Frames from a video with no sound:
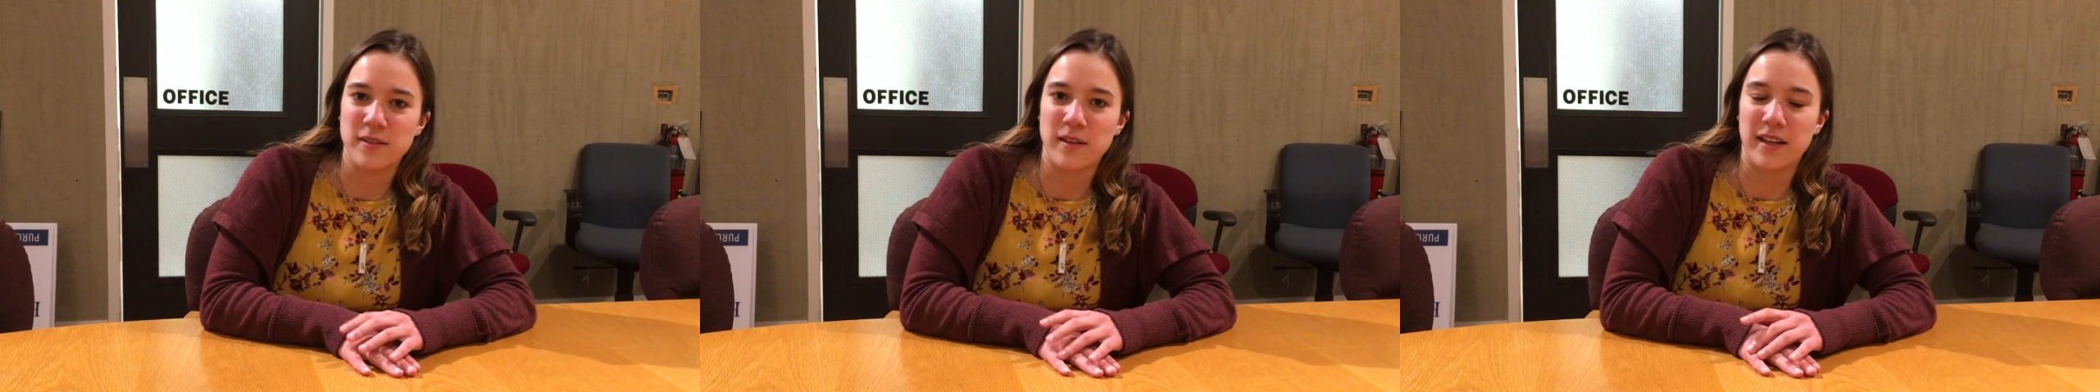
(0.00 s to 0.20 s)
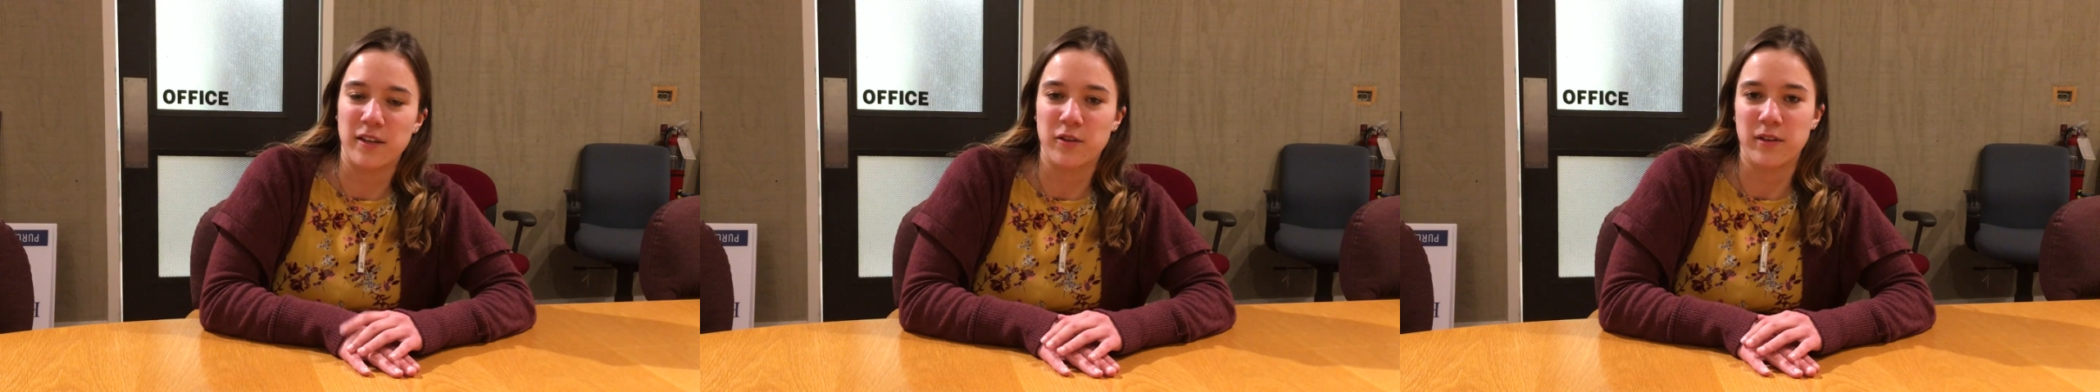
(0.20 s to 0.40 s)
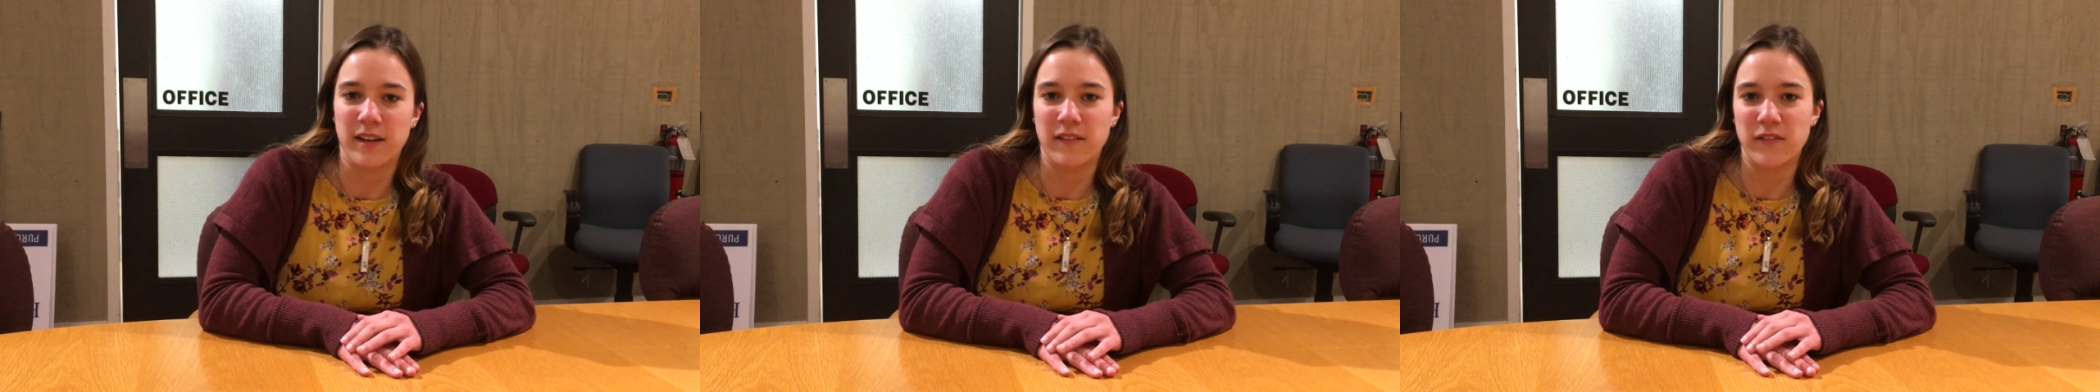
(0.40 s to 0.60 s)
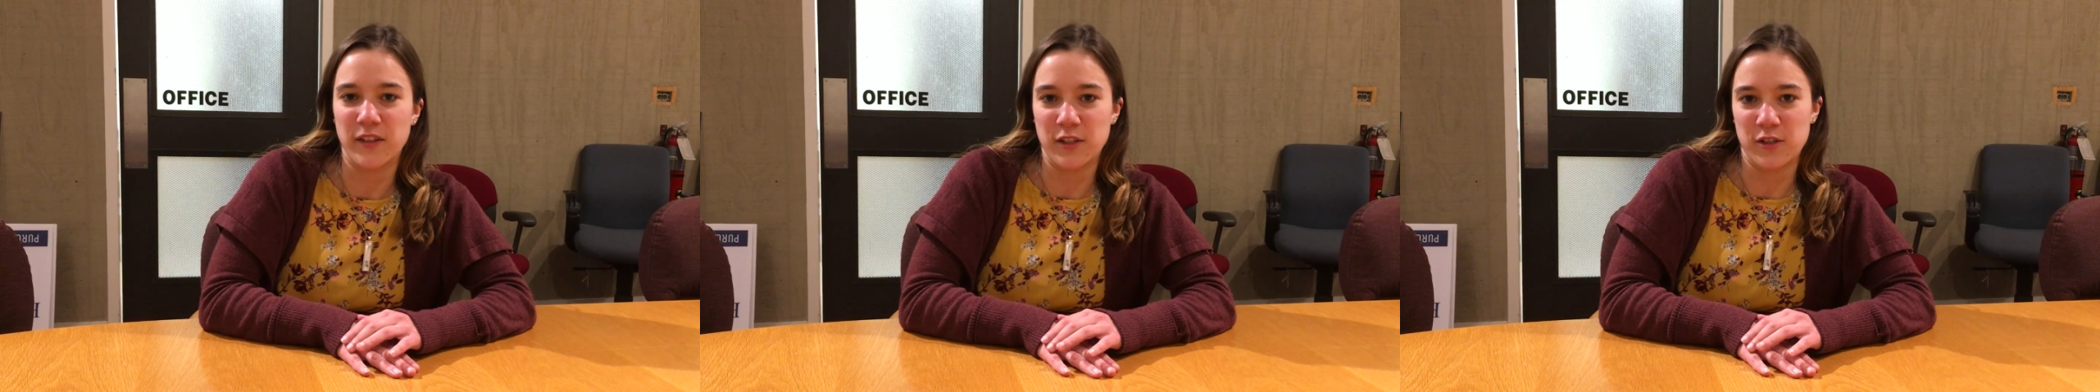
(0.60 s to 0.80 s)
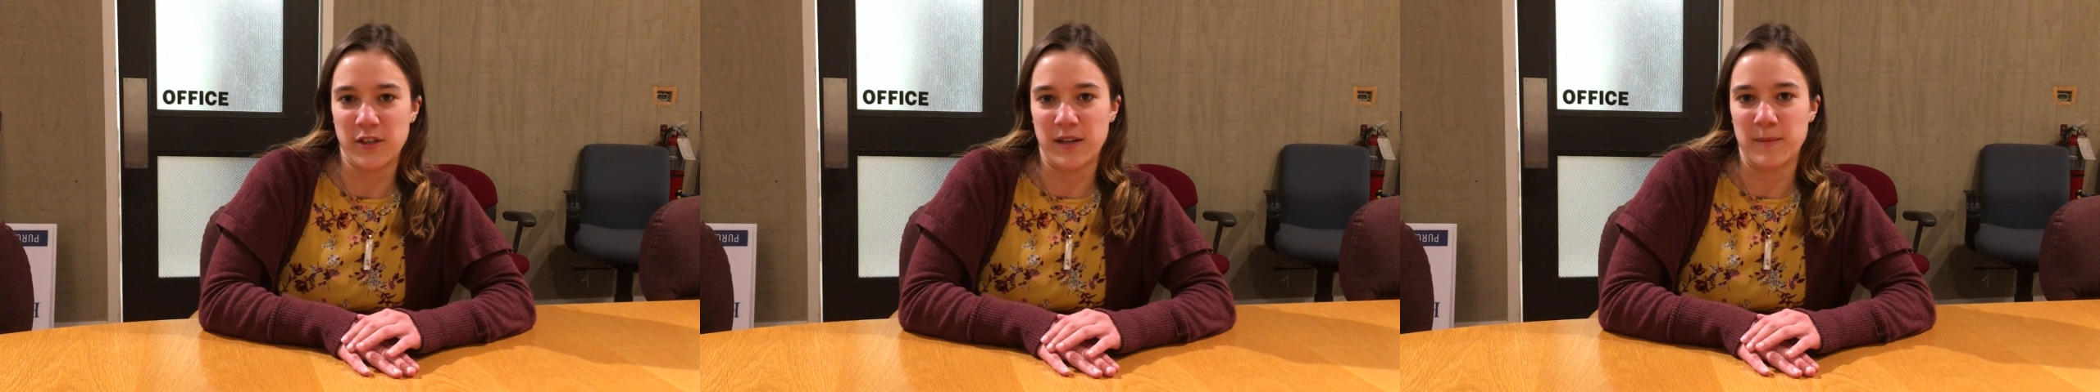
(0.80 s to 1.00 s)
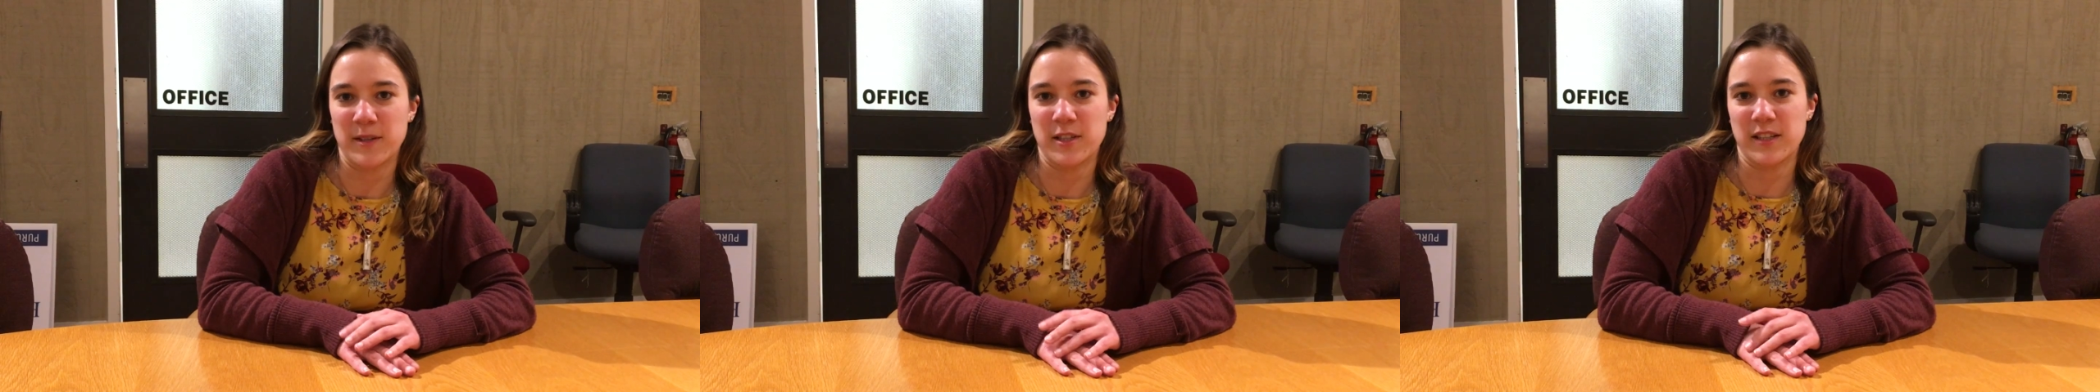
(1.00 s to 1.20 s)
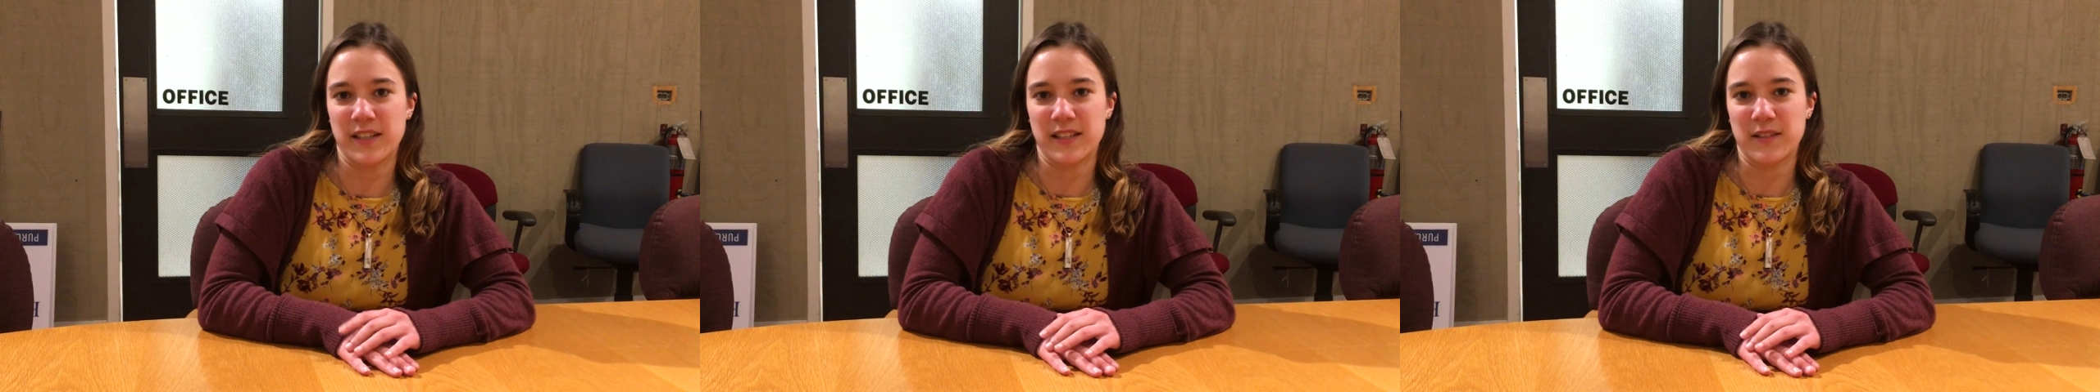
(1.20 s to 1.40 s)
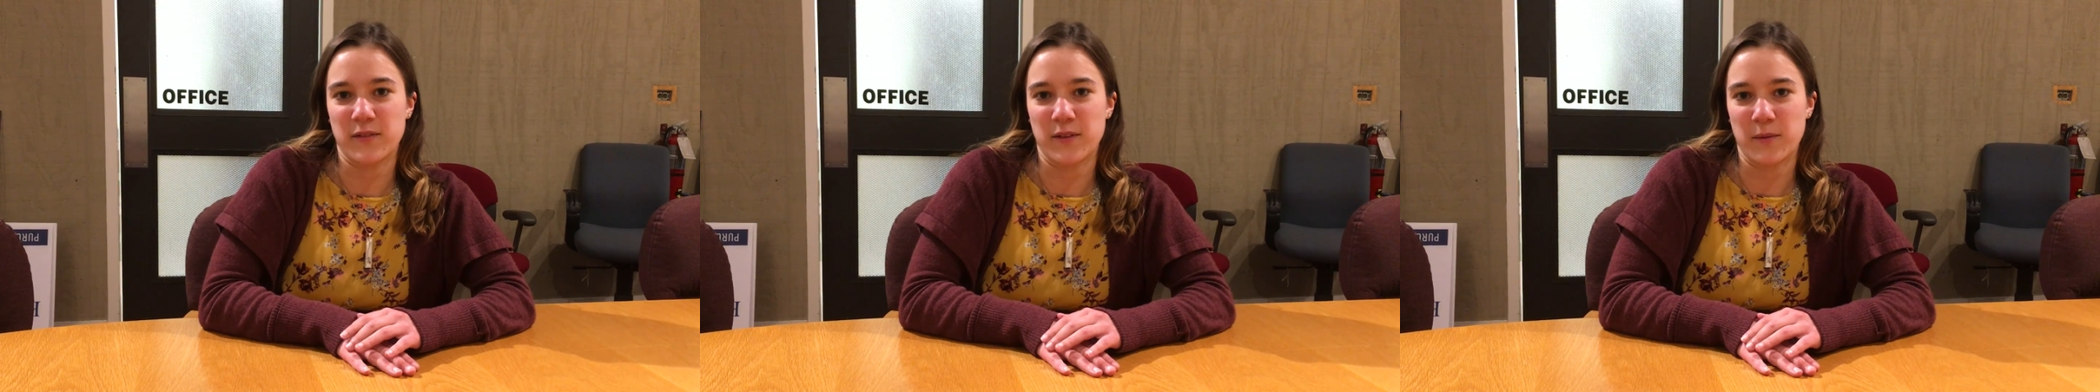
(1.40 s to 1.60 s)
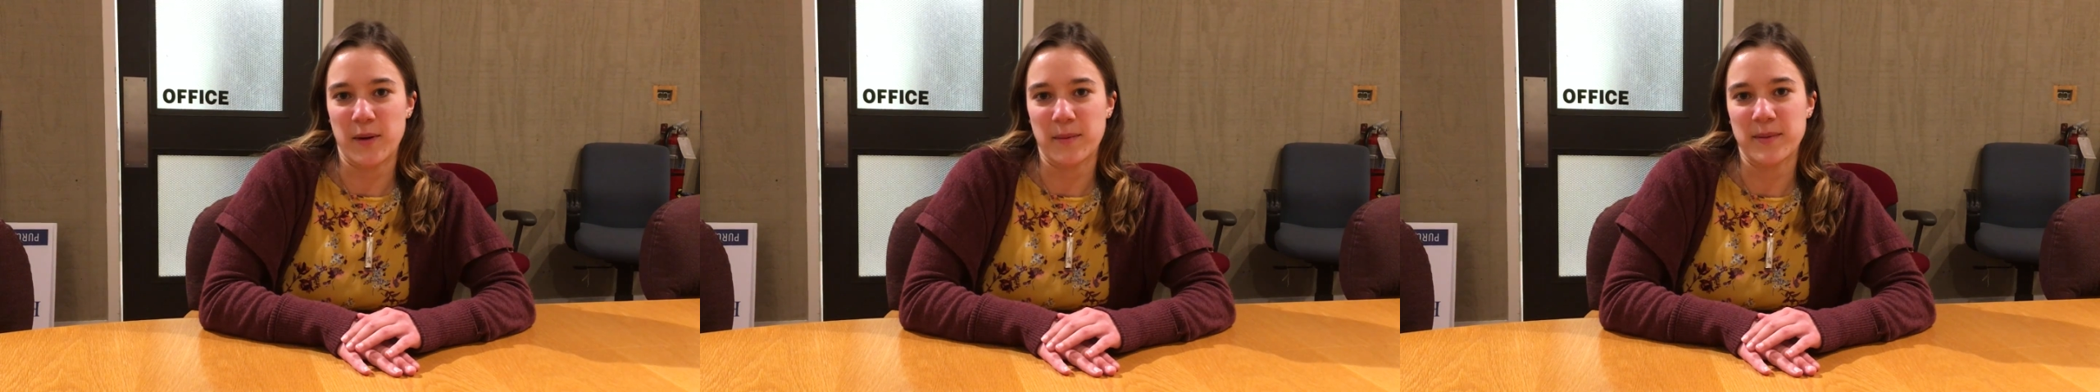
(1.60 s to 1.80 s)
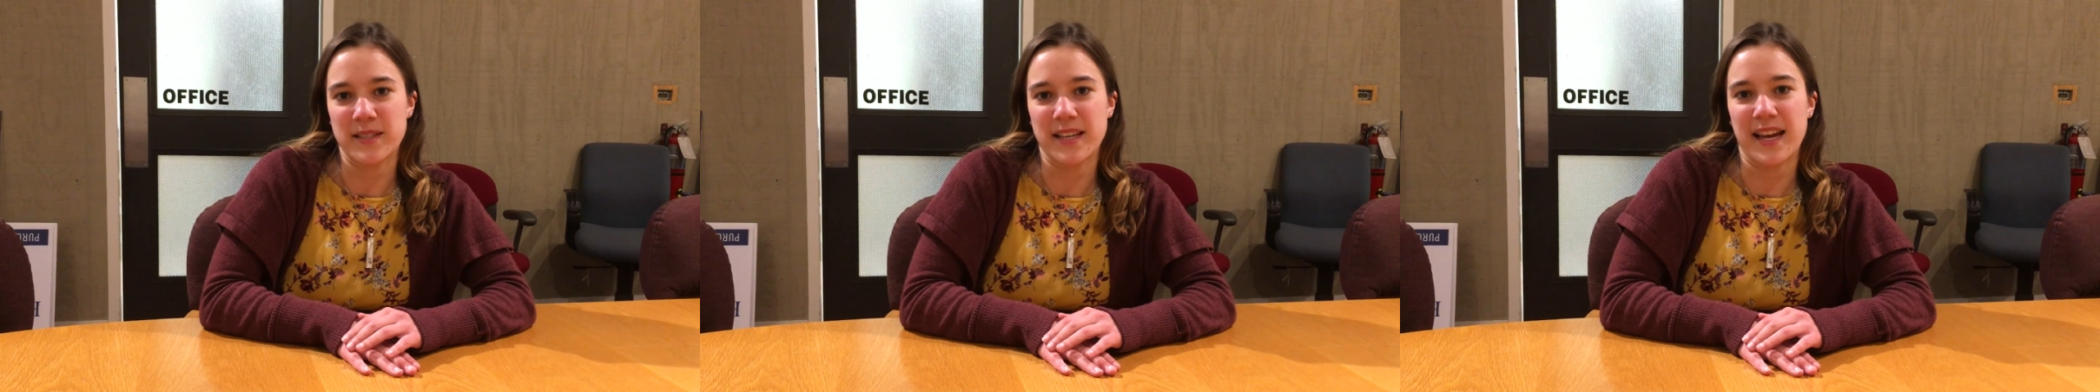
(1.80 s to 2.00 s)
So I'd create feature images for the
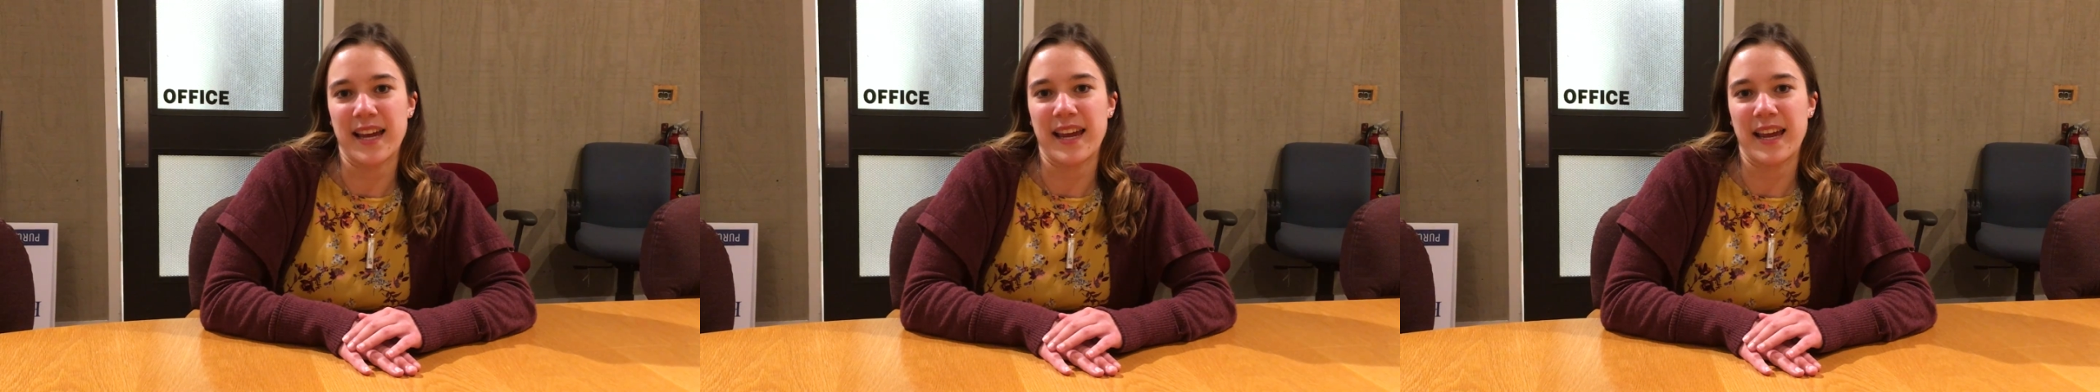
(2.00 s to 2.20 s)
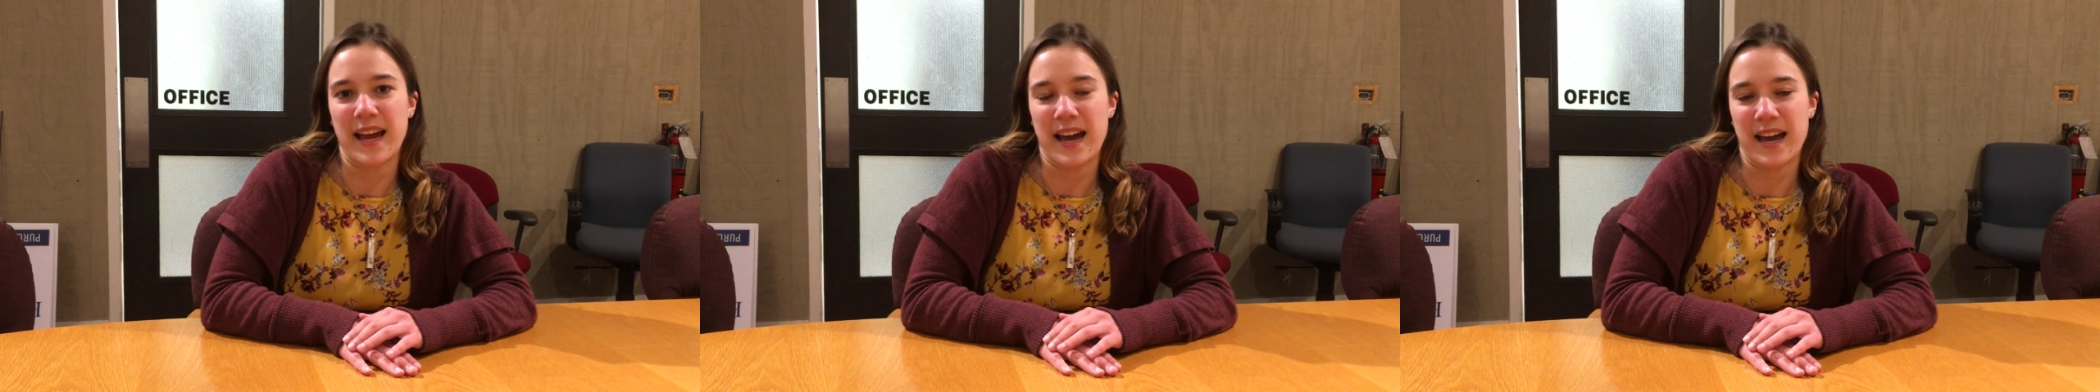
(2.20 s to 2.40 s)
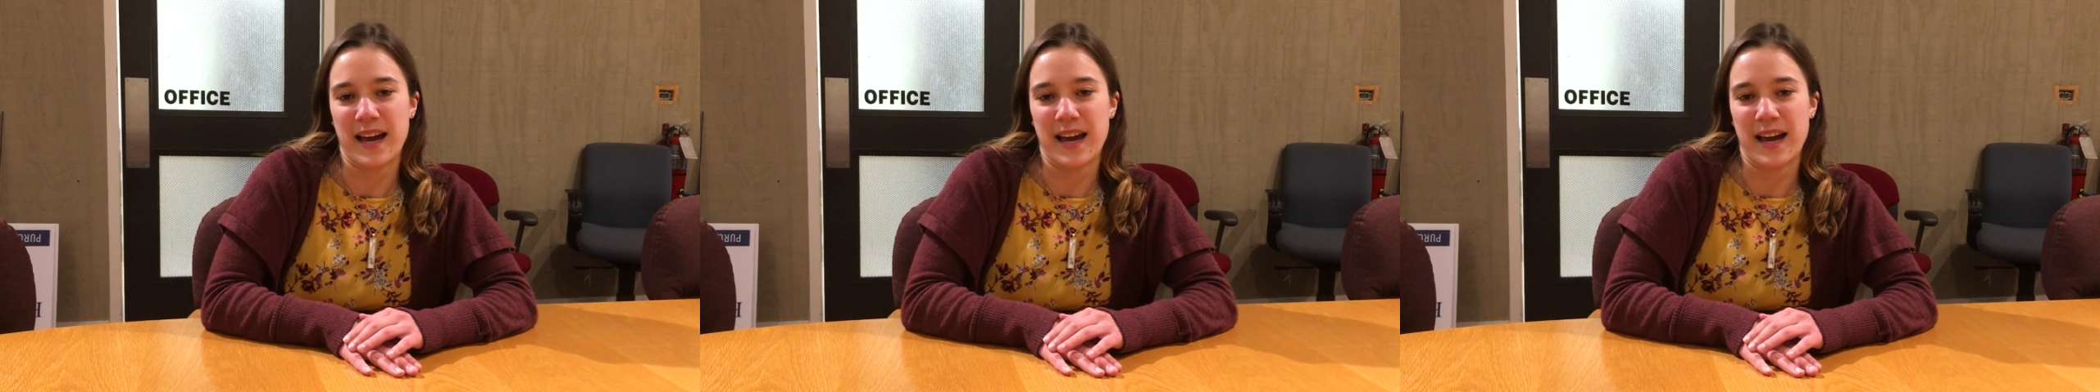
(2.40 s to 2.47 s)
website,